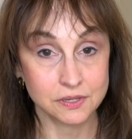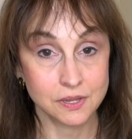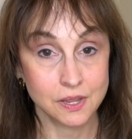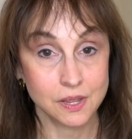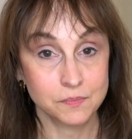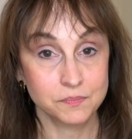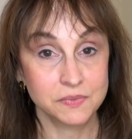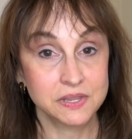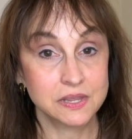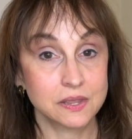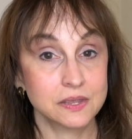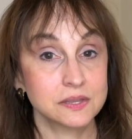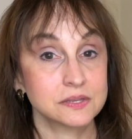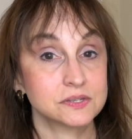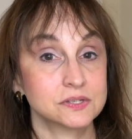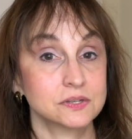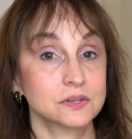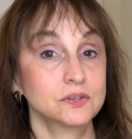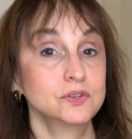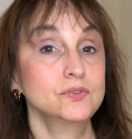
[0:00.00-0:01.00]
because
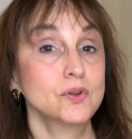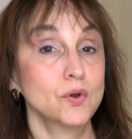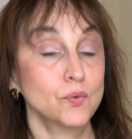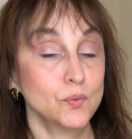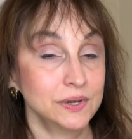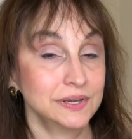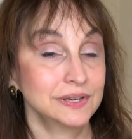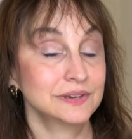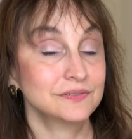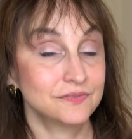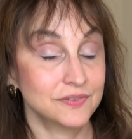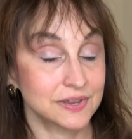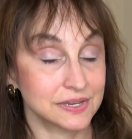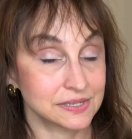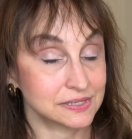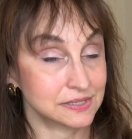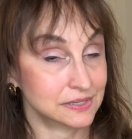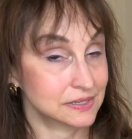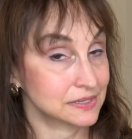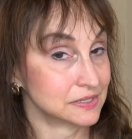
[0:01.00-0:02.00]
you don't want to
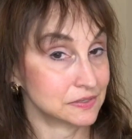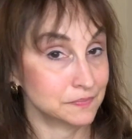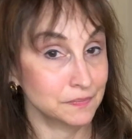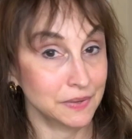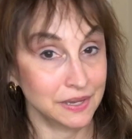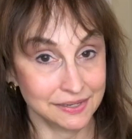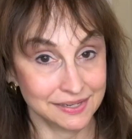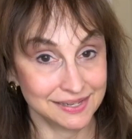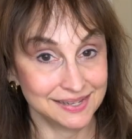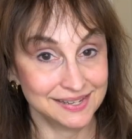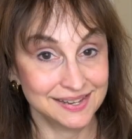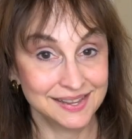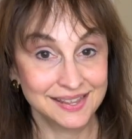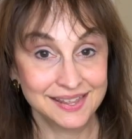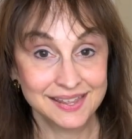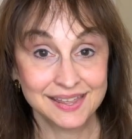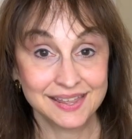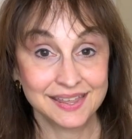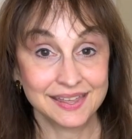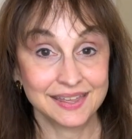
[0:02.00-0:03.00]
invest this money
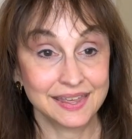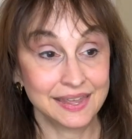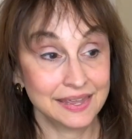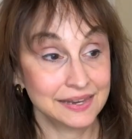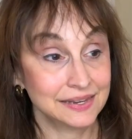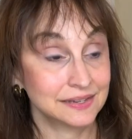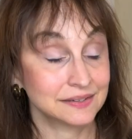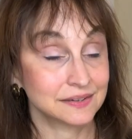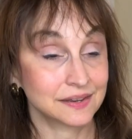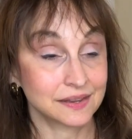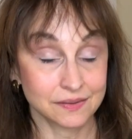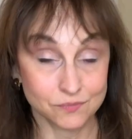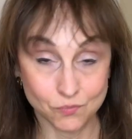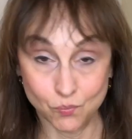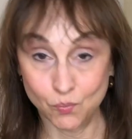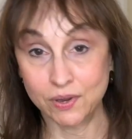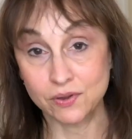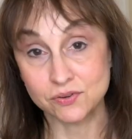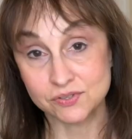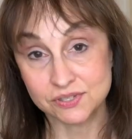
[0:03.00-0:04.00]
and it
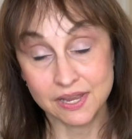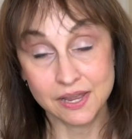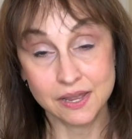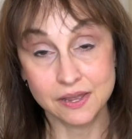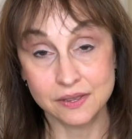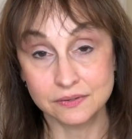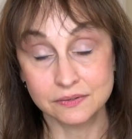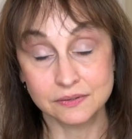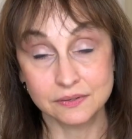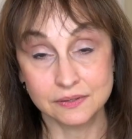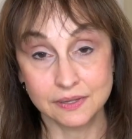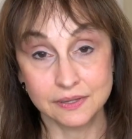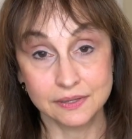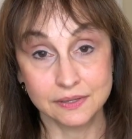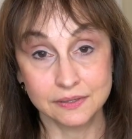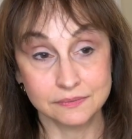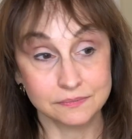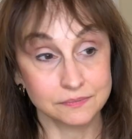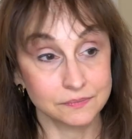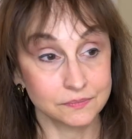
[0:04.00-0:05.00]
wears out
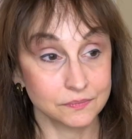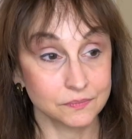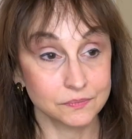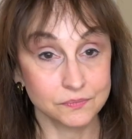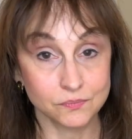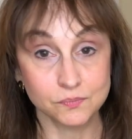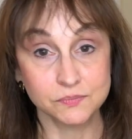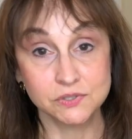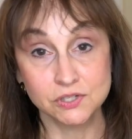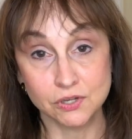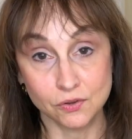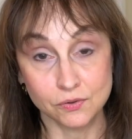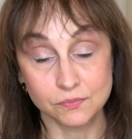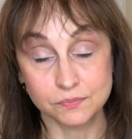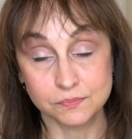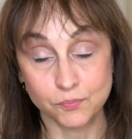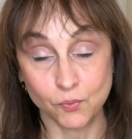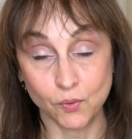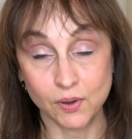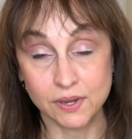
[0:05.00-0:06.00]
and
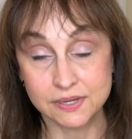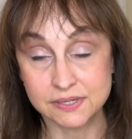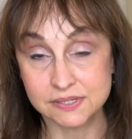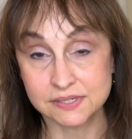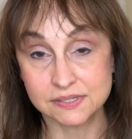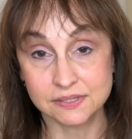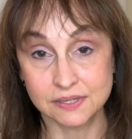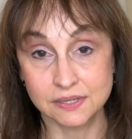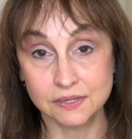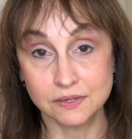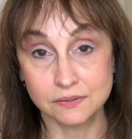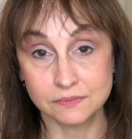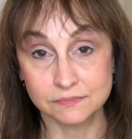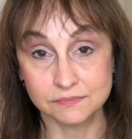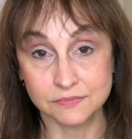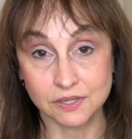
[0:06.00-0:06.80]
breaks in a